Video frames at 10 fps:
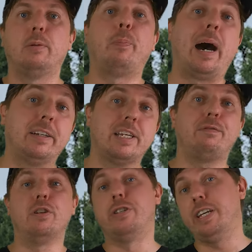But
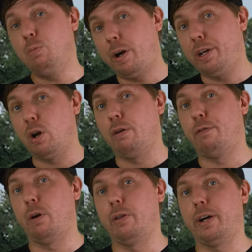if you did want to go
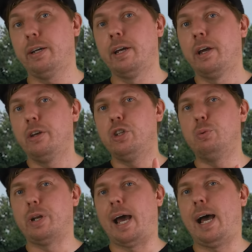further,
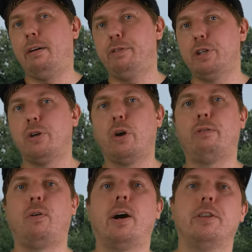you would have to
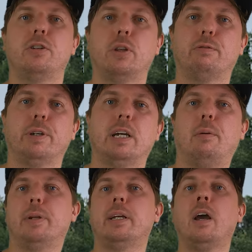notify the delivery
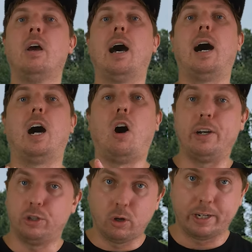company,
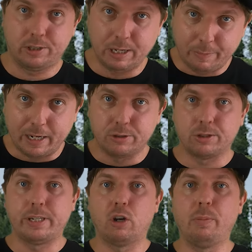"I do not accept that as
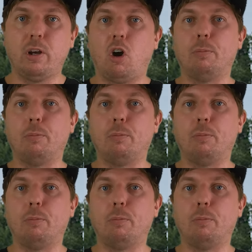a settlement.